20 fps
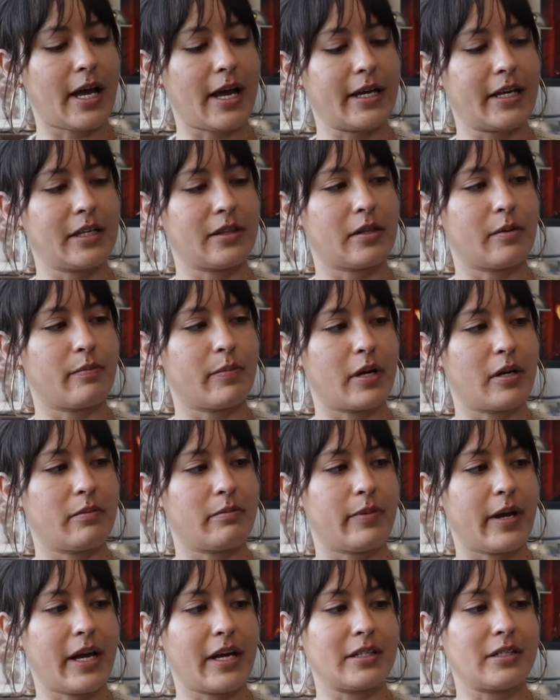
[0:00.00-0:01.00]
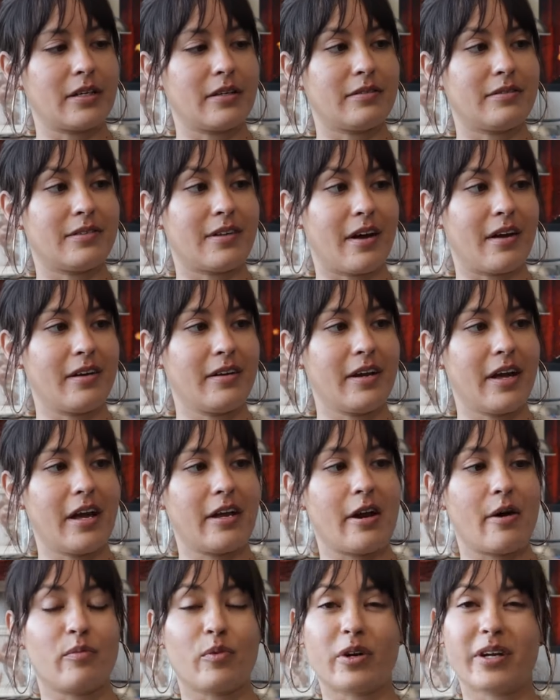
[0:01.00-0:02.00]
I get the button band done
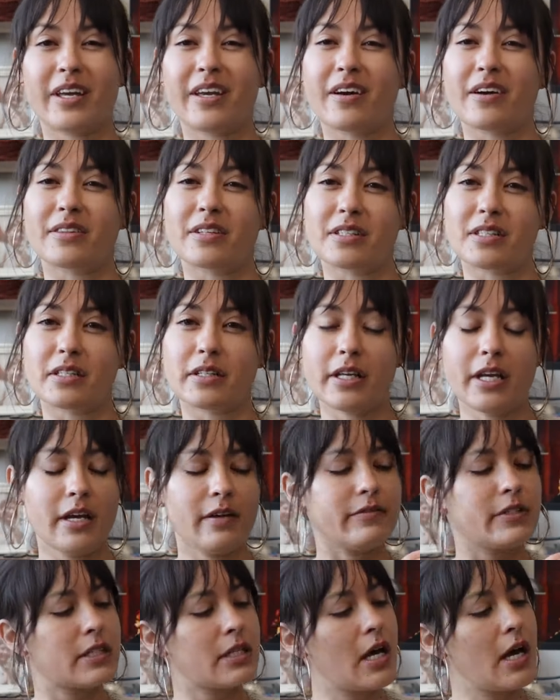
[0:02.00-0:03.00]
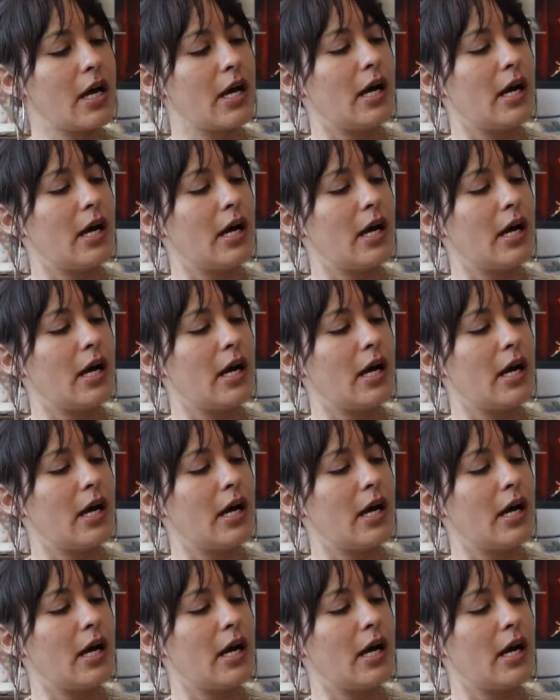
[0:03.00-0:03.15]
and I'm working on the sleeves.